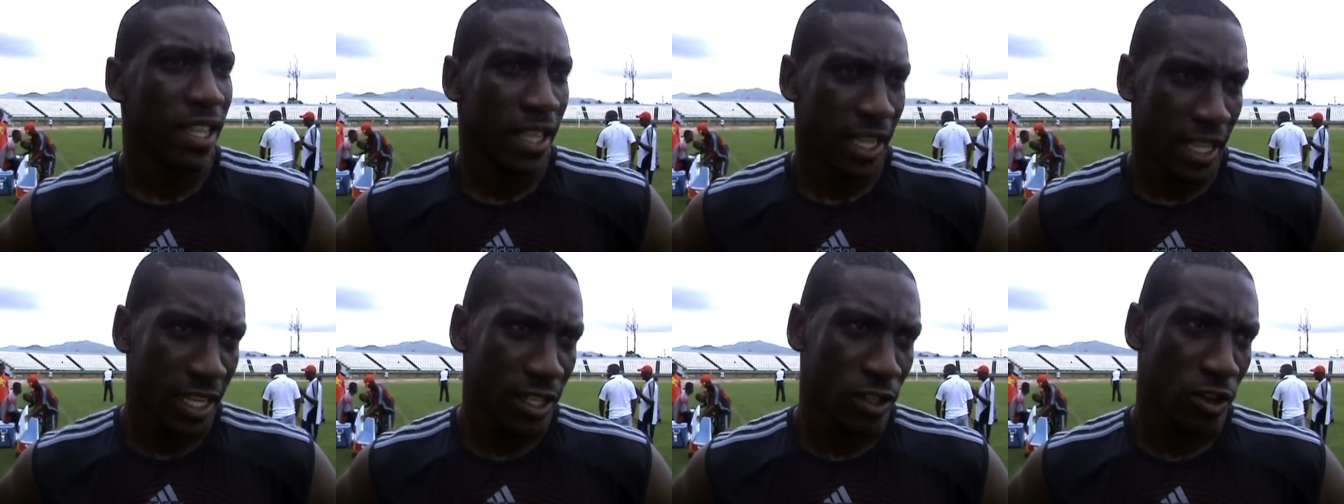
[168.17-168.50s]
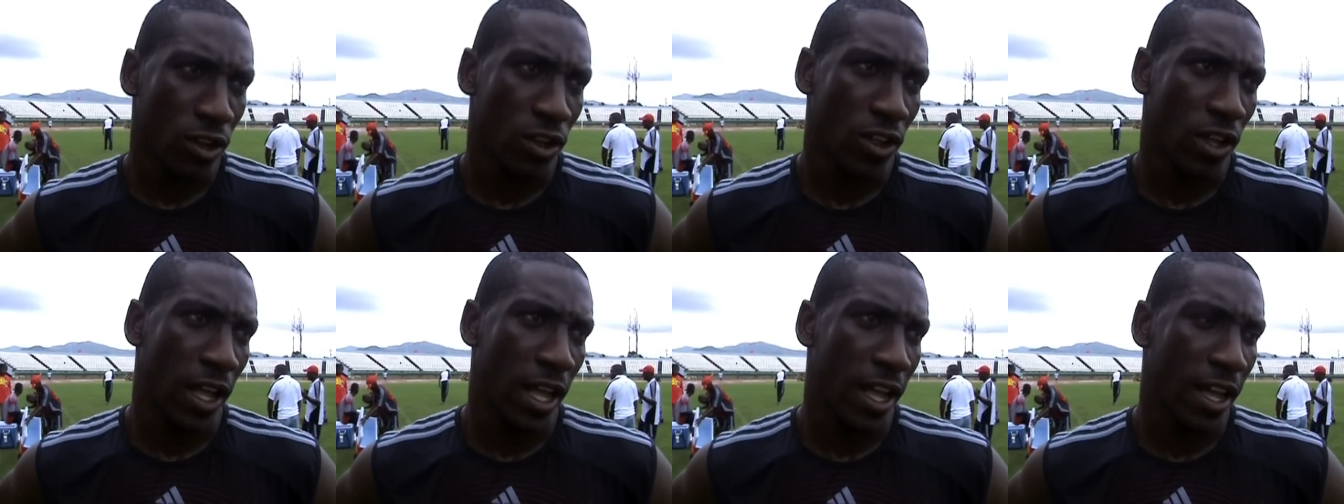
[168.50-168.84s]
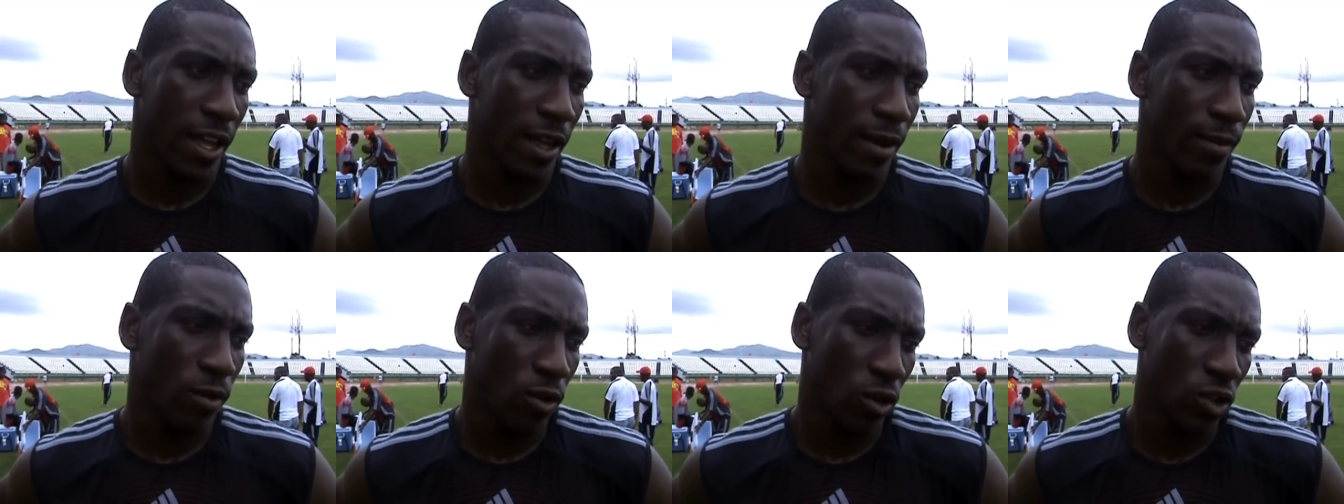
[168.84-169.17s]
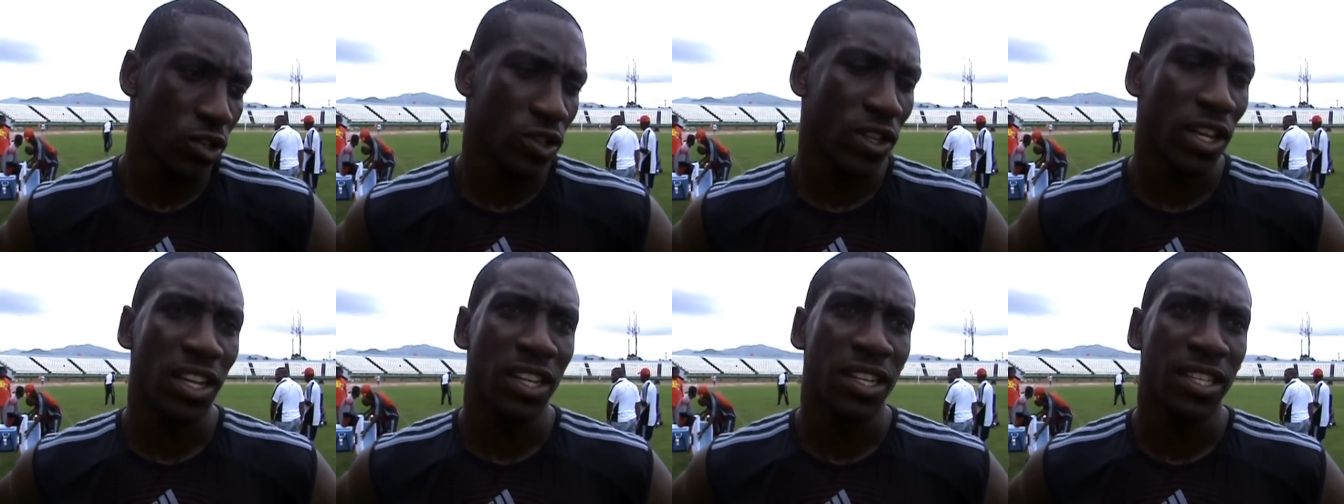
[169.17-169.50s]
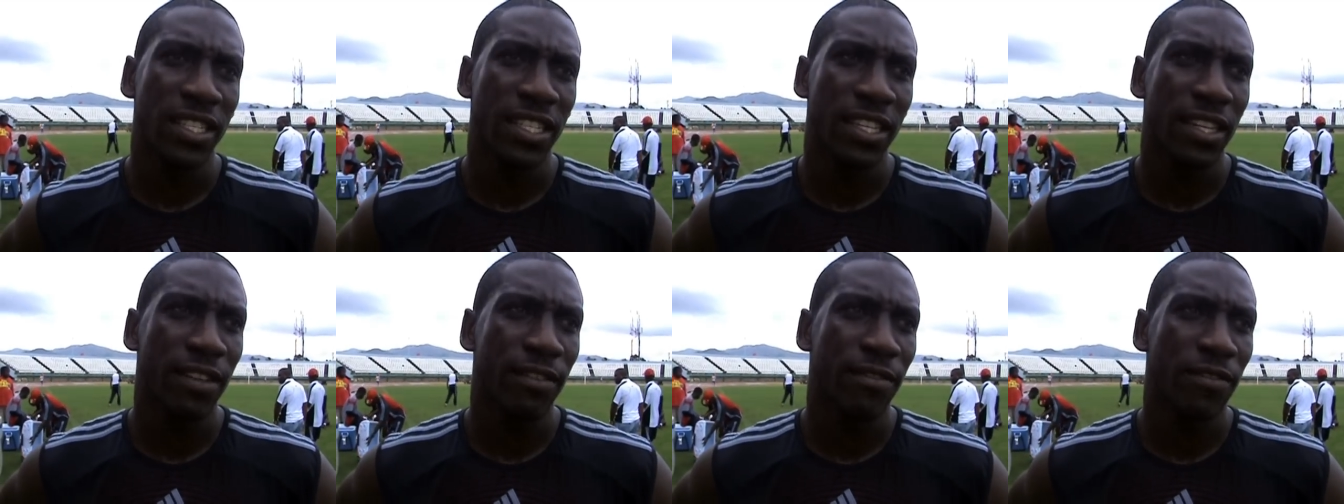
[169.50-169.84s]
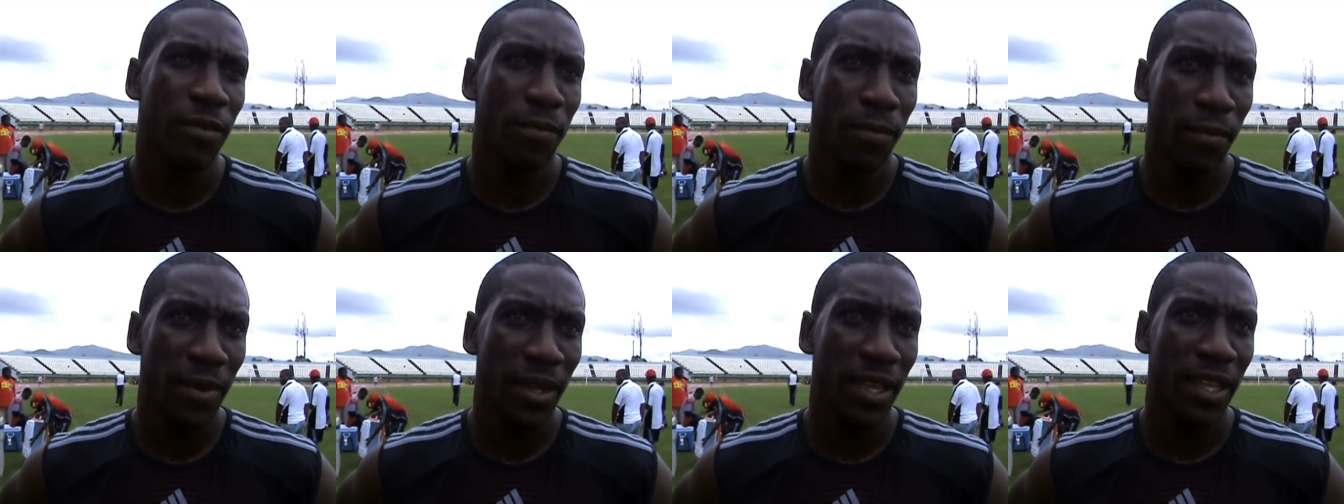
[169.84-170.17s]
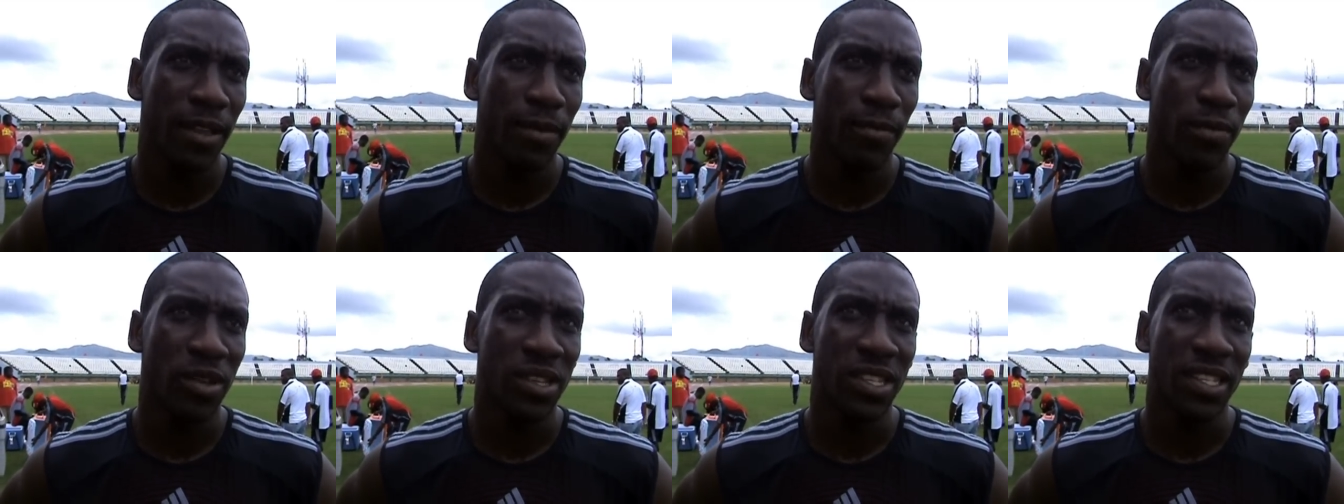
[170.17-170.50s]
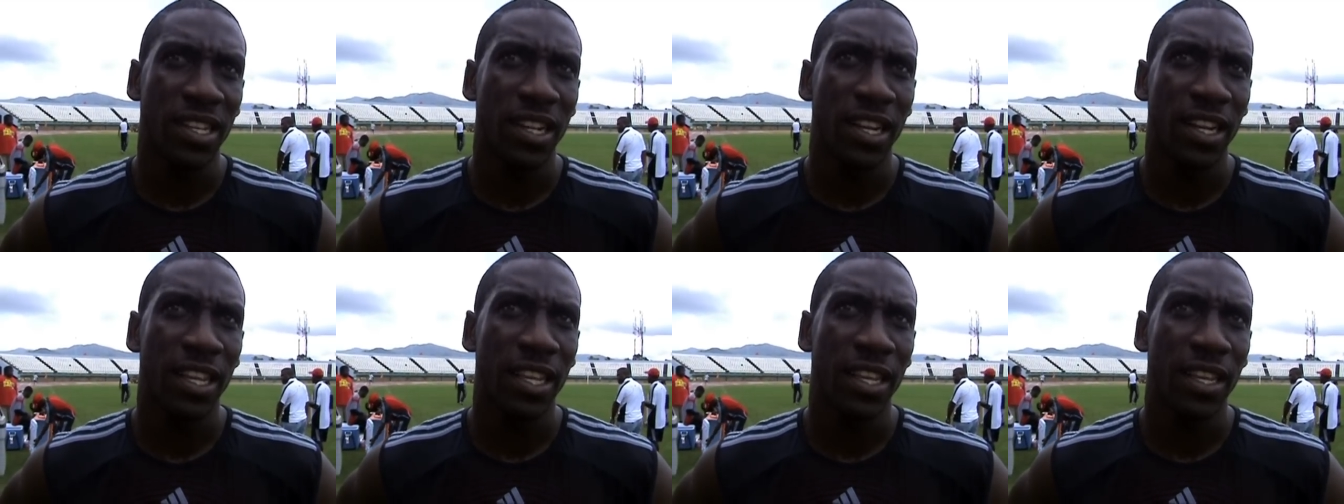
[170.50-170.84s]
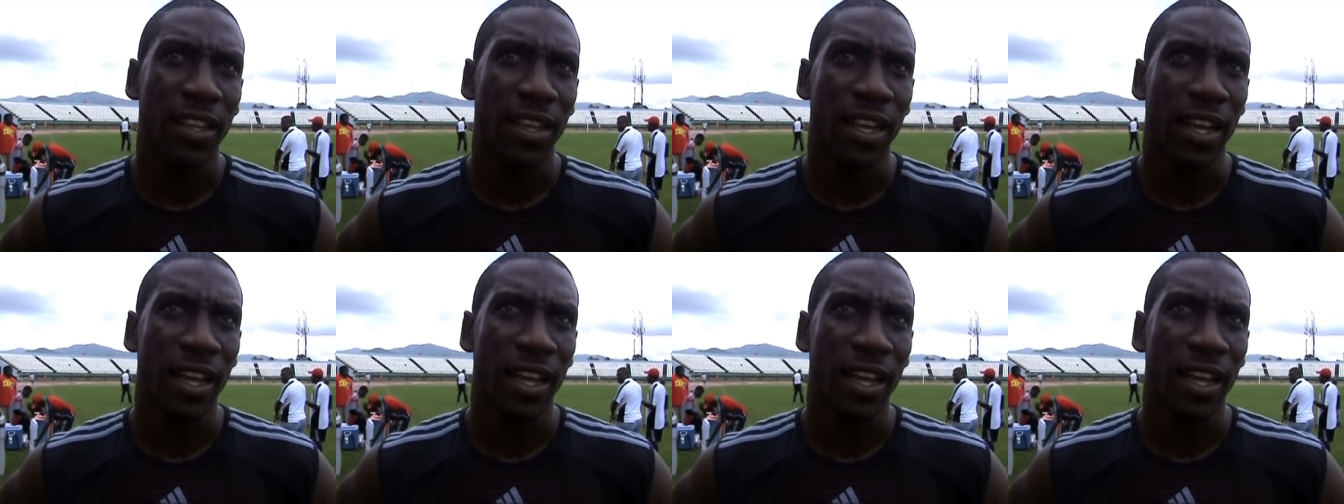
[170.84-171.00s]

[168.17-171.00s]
is um, also a good thing for me personally.